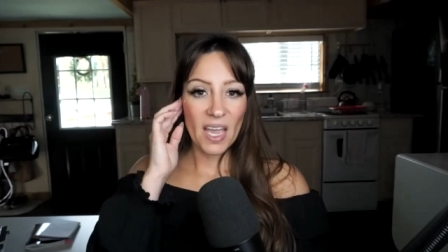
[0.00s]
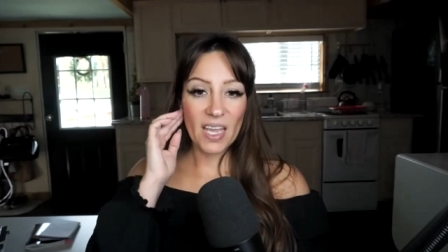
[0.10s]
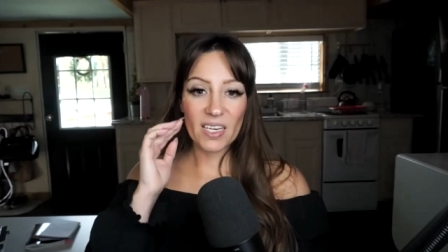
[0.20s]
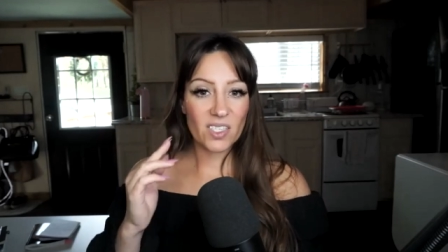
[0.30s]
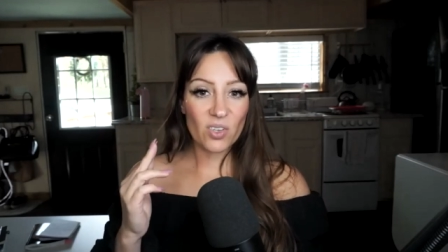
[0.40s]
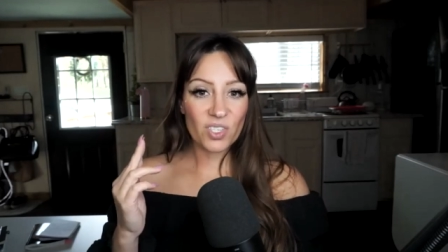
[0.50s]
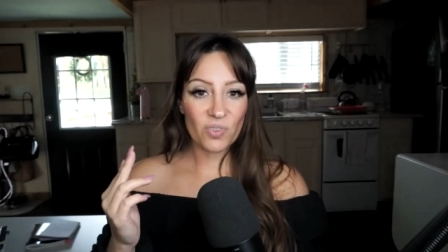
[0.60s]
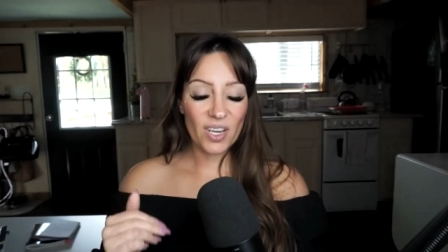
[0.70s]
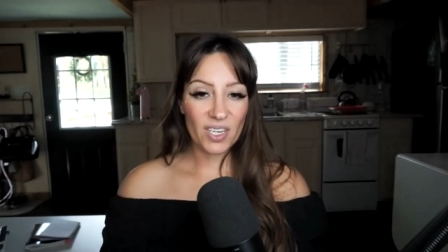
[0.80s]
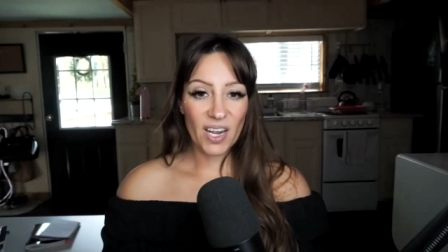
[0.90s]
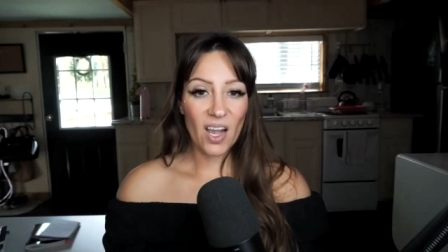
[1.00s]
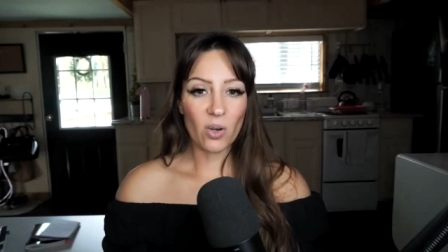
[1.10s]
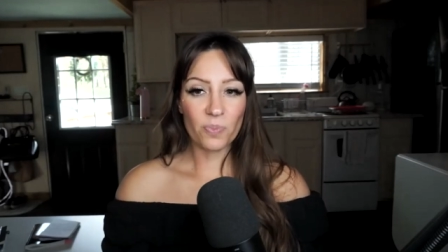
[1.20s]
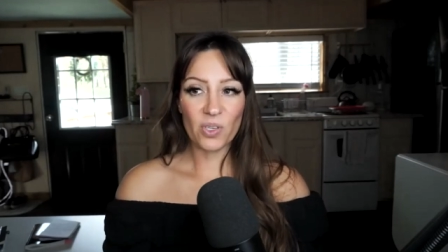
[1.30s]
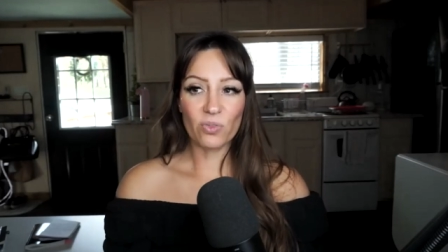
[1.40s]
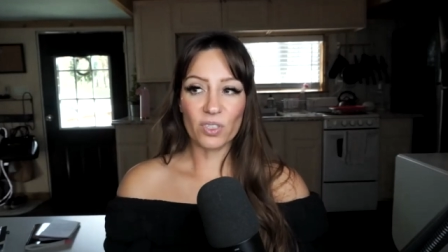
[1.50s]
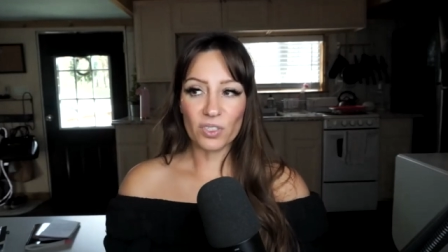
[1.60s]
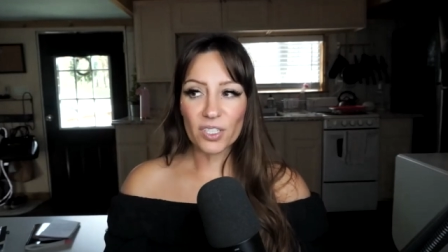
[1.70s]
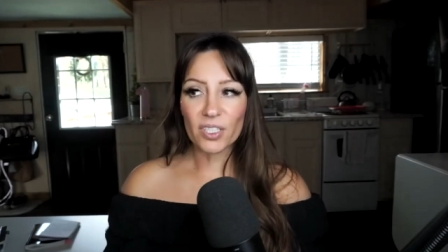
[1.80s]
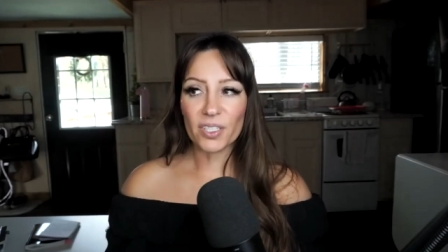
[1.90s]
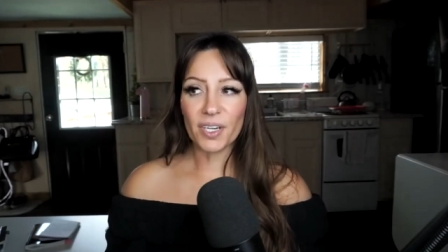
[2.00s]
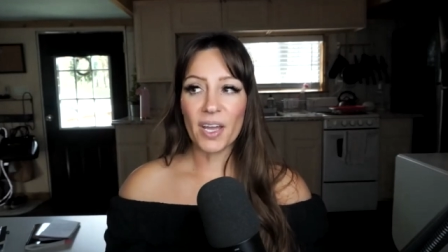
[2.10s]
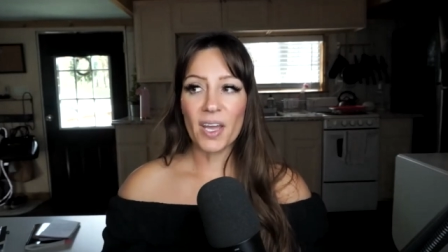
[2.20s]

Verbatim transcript: And it's also not going to help you learn